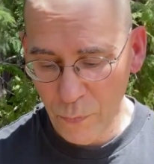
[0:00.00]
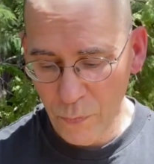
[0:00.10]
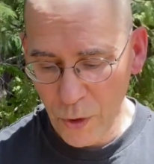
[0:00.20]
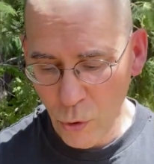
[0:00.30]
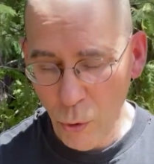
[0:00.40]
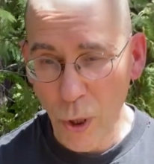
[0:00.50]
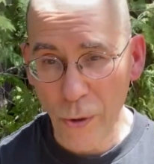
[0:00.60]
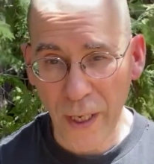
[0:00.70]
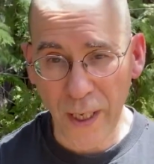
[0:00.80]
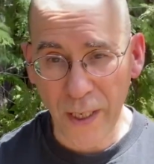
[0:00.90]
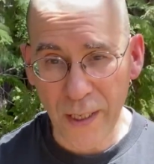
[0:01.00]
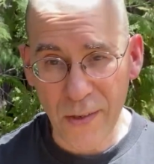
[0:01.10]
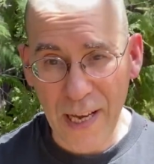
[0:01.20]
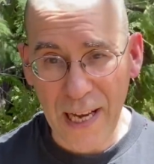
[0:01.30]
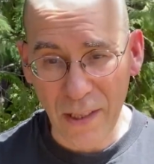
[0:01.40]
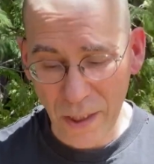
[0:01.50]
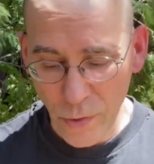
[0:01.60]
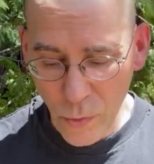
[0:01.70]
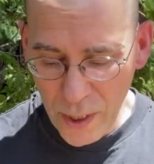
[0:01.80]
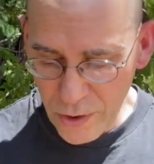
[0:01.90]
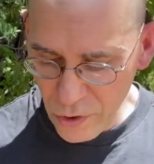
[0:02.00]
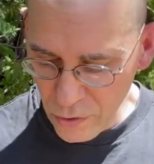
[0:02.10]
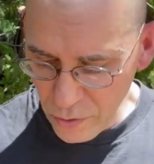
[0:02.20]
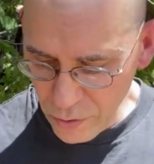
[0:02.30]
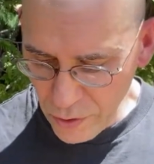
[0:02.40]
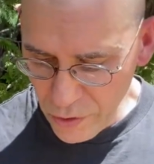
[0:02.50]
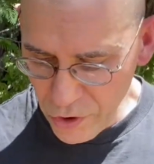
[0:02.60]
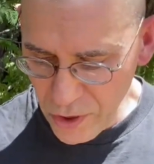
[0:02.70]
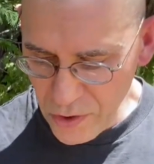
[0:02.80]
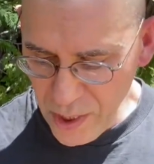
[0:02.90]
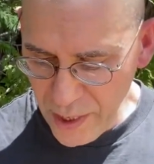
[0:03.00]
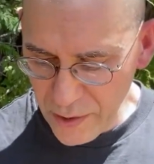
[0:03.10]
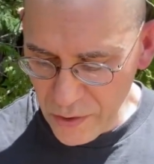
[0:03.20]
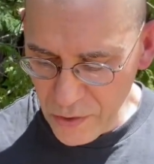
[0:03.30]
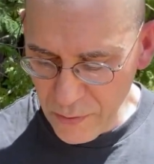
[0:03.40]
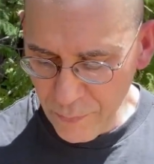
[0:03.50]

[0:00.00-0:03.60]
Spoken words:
Quoting exactly what she says.